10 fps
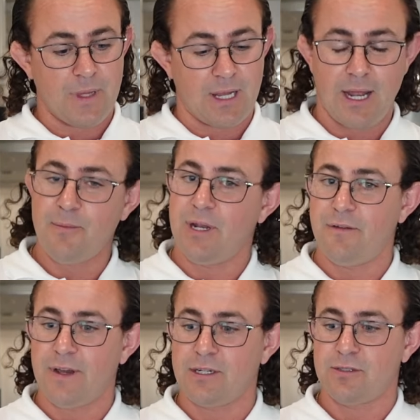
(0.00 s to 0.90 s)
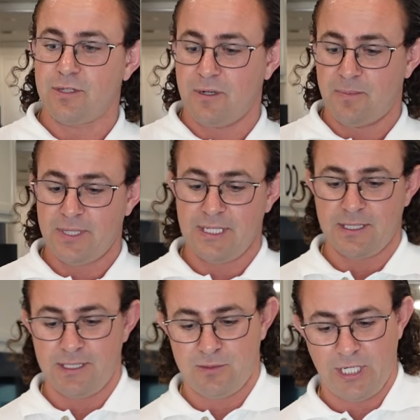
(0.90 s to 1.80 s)
a lot of manufacturers are
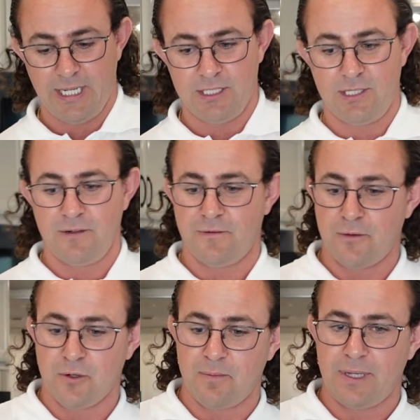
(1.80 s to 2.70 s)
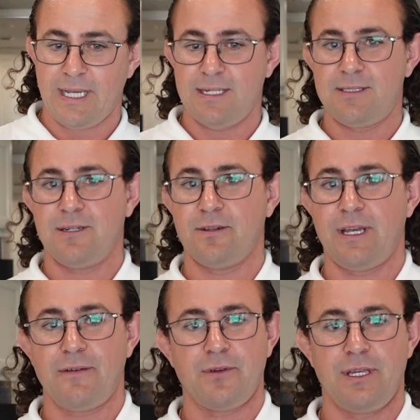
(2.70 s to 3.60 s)
completely changing floor plans
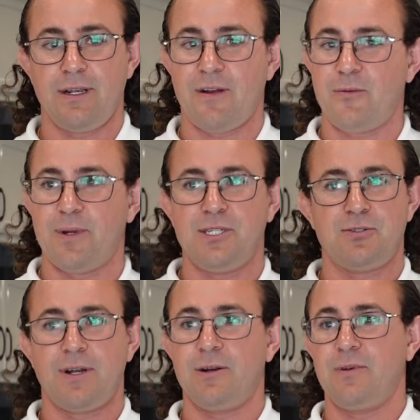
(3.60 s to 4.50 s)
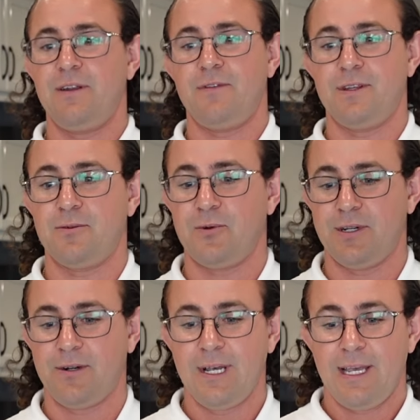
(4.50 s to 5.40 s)
nearly every year. Everybody's trying to reinvent the
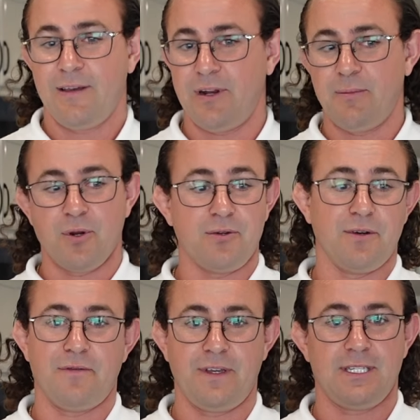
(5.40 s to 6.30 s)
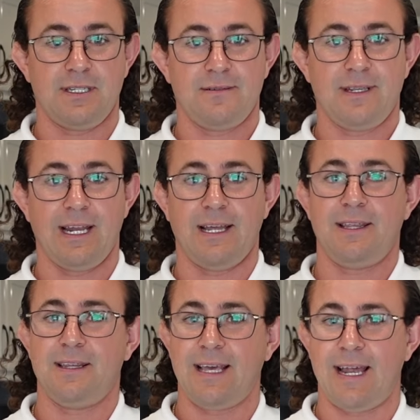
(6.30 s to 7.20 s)
wheel. If it ain't broke, don't fix it. And I
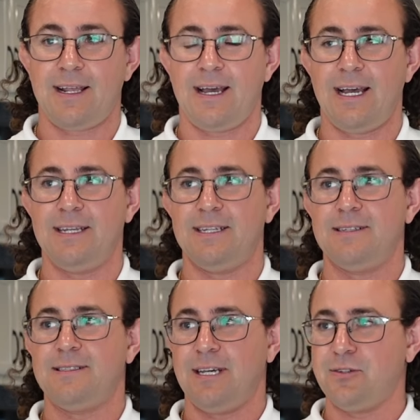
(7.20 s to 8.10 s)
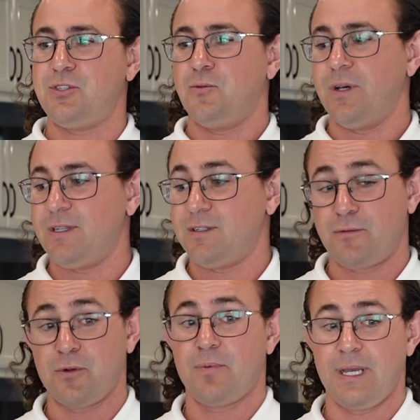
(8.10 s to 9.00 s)
think that kind of tells you what this
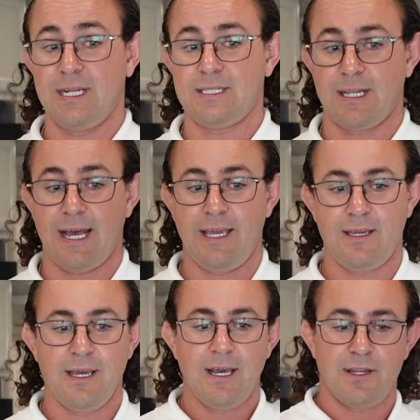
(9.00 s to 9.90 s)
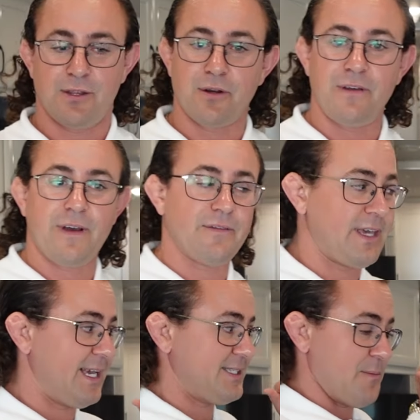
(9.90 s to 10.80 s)
floor plan is like. The
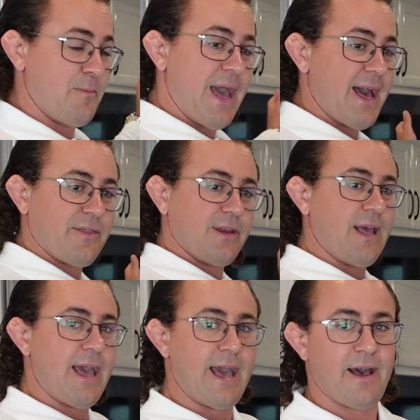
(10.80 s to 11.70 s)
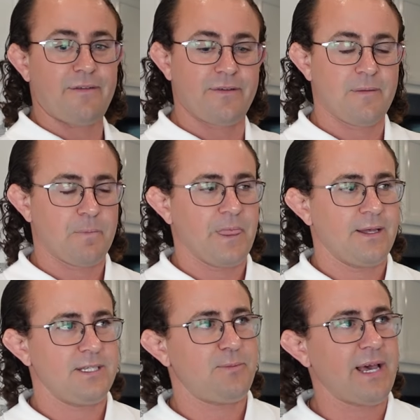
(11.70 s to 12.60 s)
35K is a bath and a half.
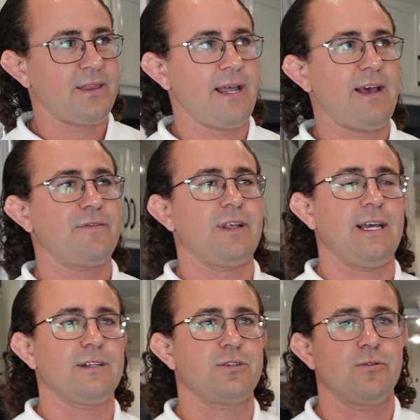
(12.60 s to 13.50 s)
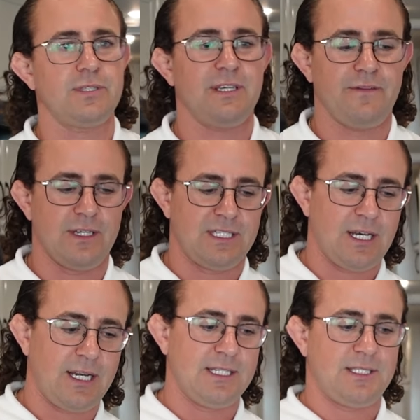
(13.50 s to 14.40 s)
These bath and a half layouts always give you a
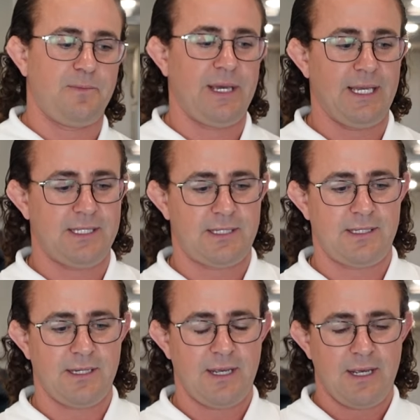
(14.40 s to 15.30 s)
ton of space